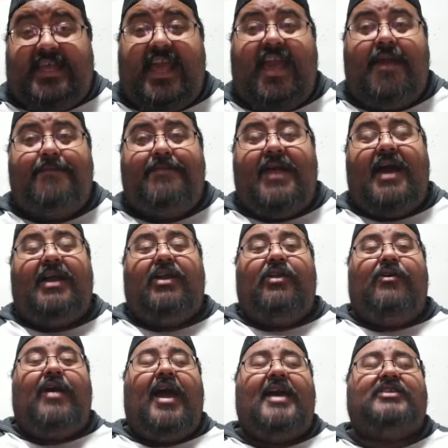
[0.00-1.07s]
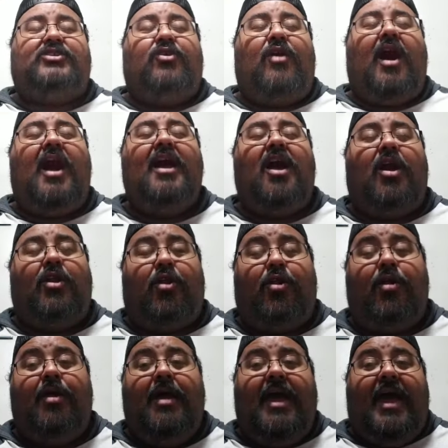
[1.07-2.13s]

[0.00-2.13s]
Tam Nakano has her eye on her.